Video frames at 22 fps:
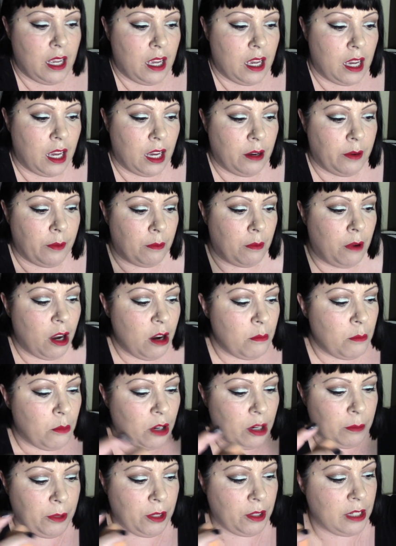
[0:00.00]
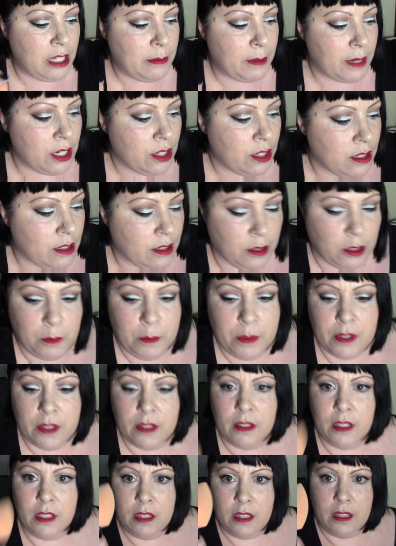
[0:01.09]
Oh, more beauty sponges.
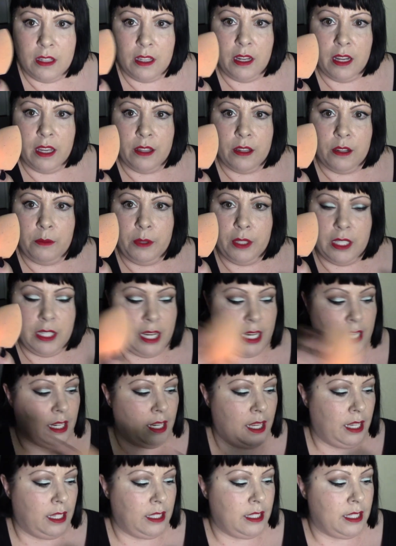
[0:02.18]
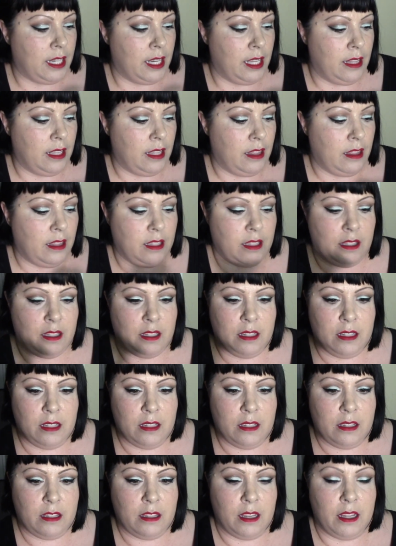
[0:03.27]
Oops. This is another Real Techniques, and then this
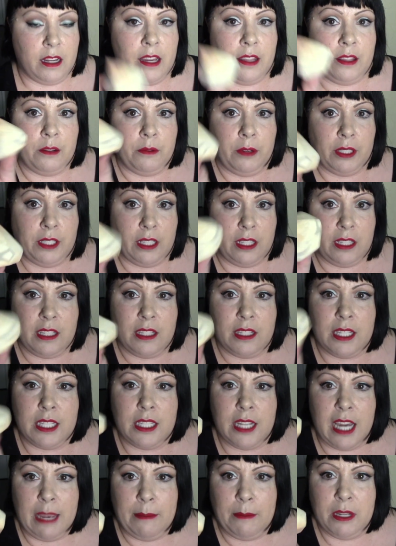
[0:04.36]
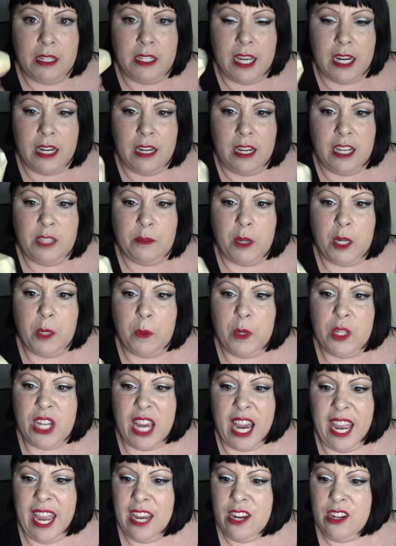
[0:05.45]
is another this is the Diamond Techniques one, which
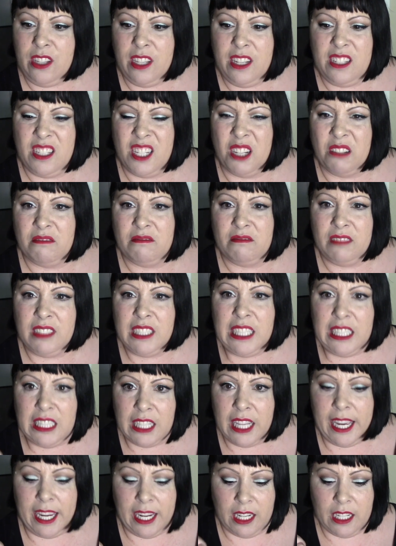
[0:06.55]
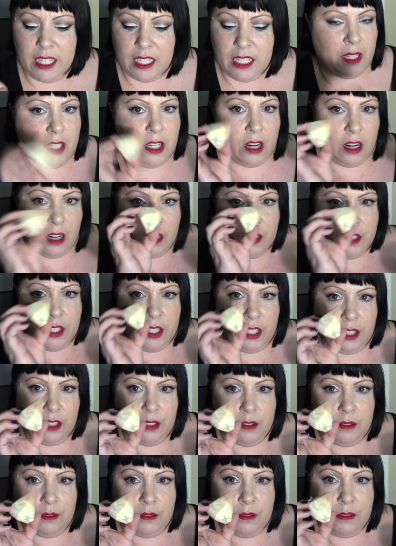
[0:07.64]
I actually don't really like. It's hard to
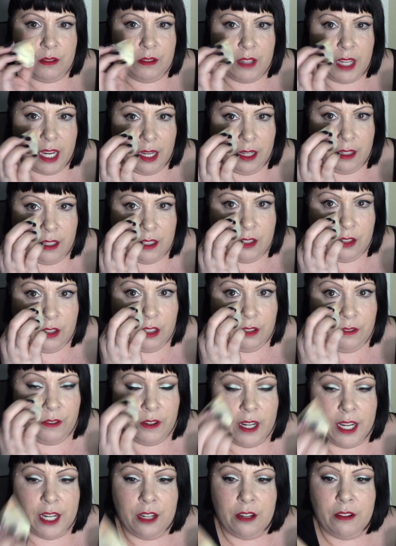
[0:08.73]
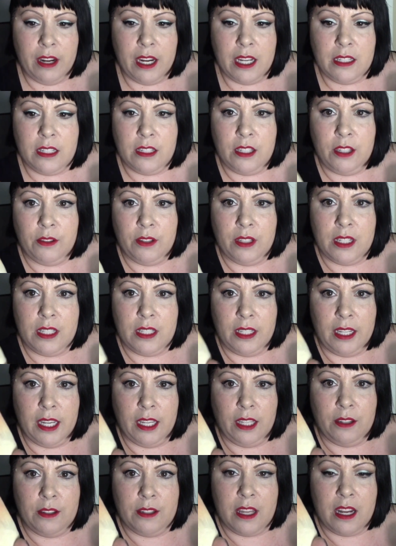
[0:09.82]
use. It's good for under eyes, as you can see. I
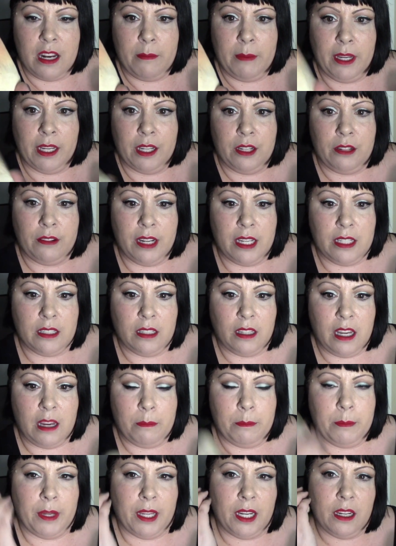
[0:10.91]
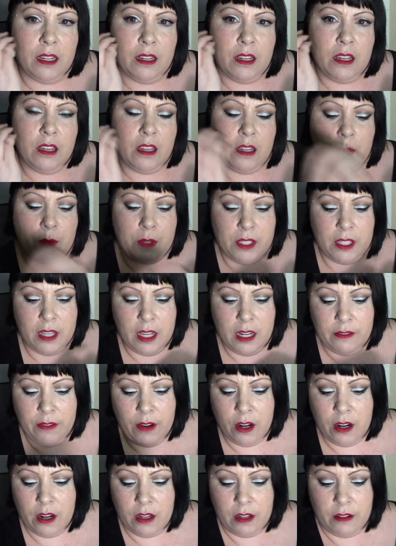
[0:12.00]
use that on my under eyes a lot, but it was kind of
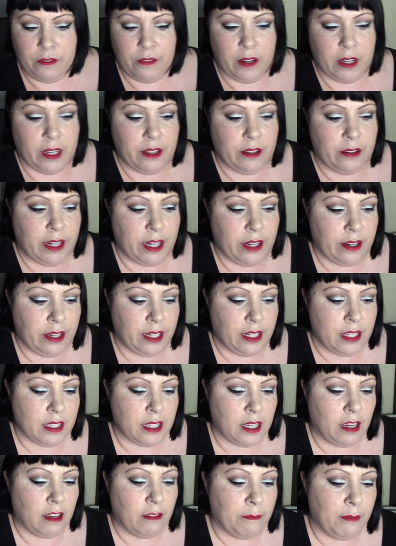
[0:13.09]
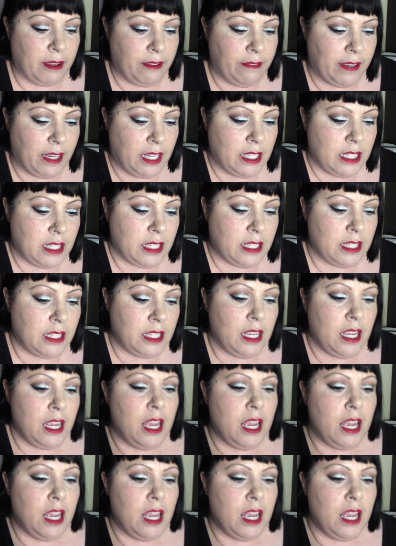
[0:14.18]
harder for other areas of my face.